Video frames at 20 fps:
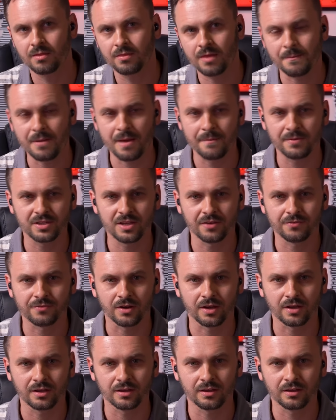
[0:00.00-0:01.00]
that might be
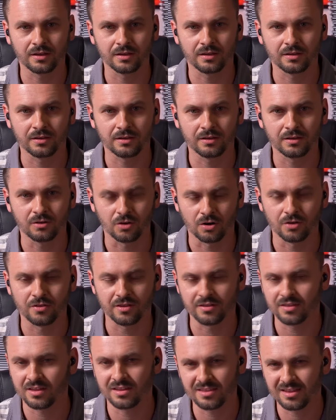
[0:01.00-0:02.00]
different, or
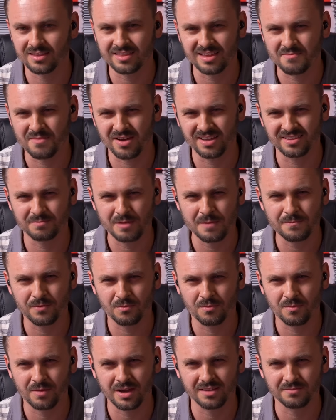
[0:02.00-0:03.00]
th th that might
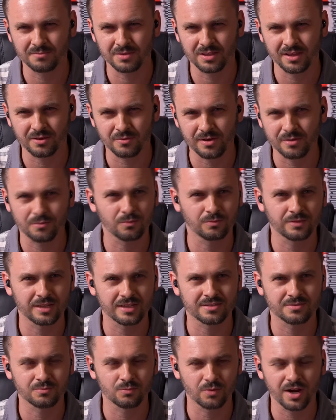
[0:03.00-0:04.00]
people might be like, "Wait,
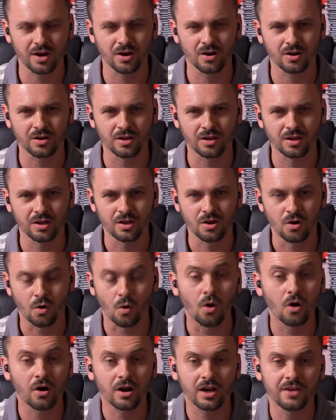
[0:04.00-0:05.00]
that's weird."
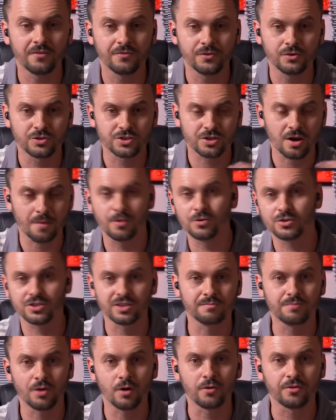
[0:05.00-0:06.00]
Or if you start
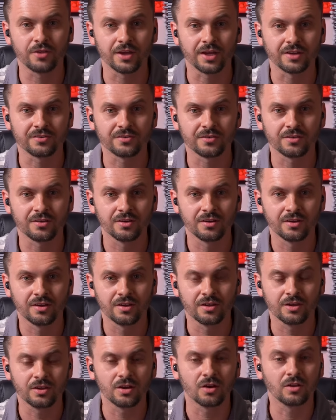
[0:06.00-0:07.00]
posting both things,
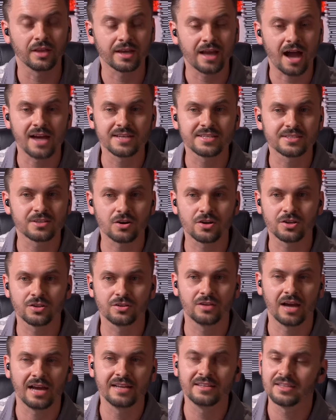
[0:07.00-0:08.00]
you know, like I
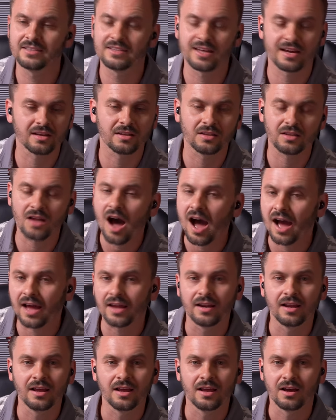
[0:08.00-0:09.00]
started, I did that a
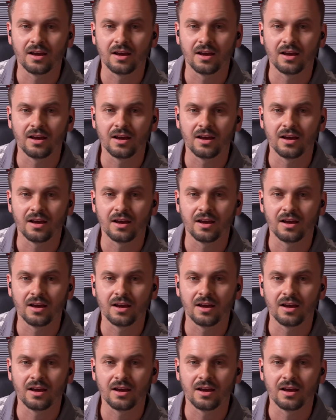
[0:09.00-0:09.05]
lot